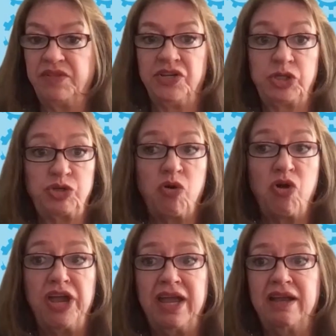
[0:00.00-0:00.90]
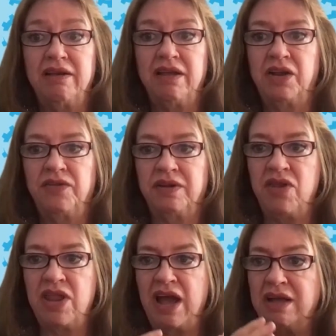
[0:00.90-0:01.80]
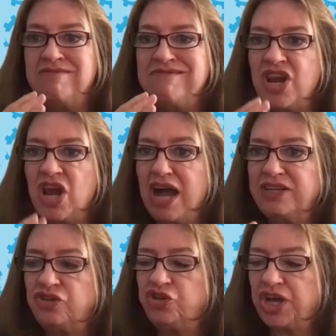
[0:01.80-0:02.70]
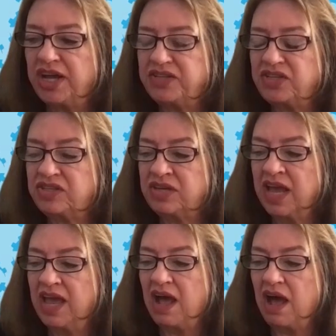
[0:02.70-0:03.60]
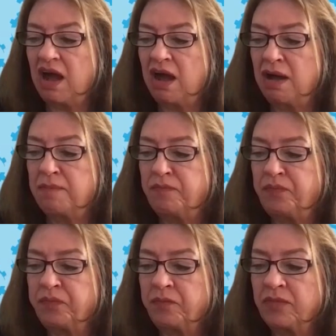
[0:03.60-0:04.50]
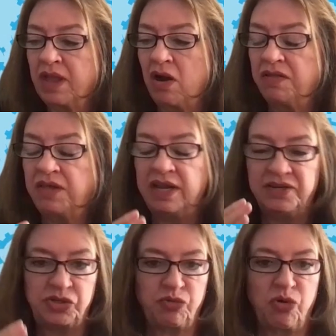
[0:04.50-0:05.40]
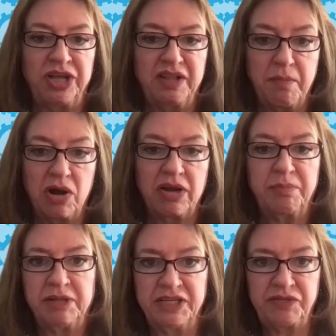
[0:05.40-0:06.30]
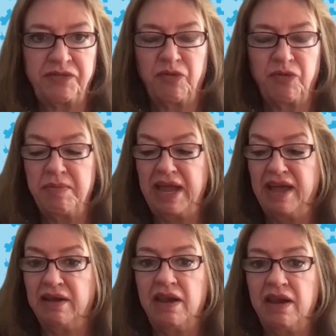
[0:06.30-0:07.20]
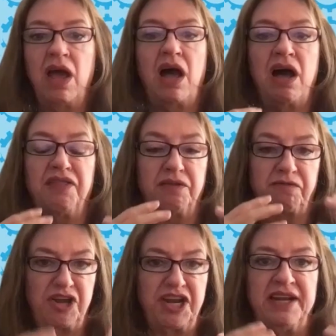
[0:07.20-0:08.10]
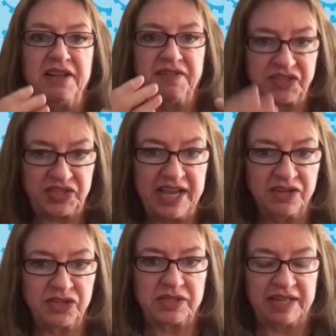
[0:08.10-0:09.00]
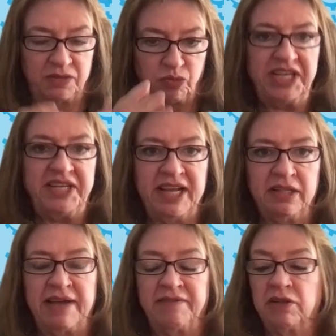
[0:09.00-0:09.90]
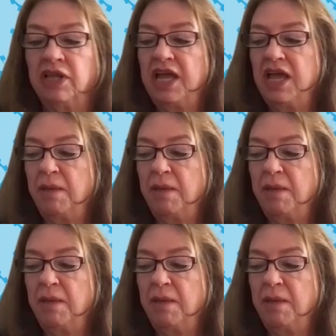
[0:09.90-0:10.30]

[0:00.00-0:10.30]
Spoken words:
destroying, not just are they destroying the marketplace for reman on the front end of the sales at the retail level,